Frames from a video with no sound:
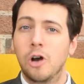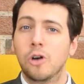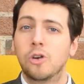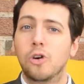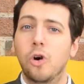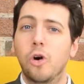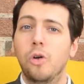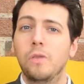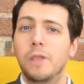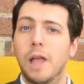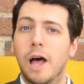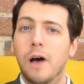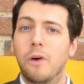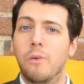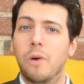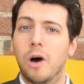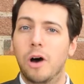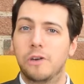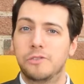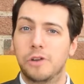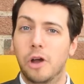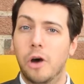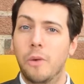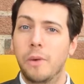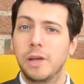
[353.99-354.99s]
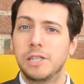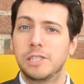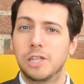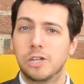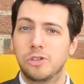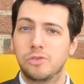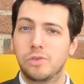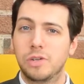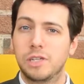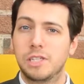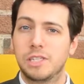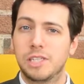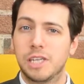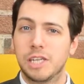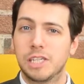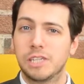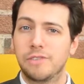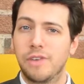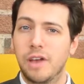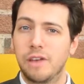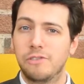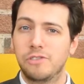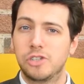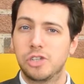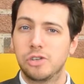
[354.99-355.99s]
Call now on oh eight hundred, six
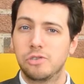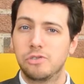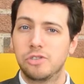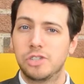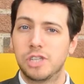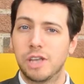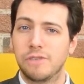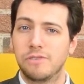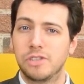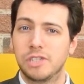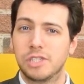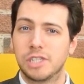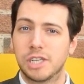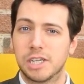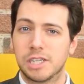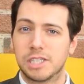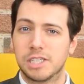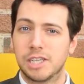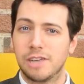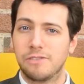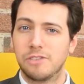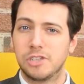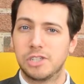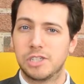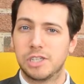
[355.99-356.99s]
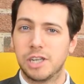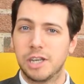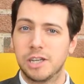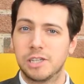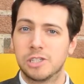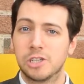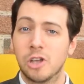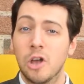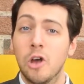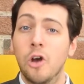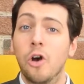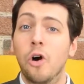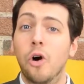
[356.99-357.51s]
five two, seven six seven six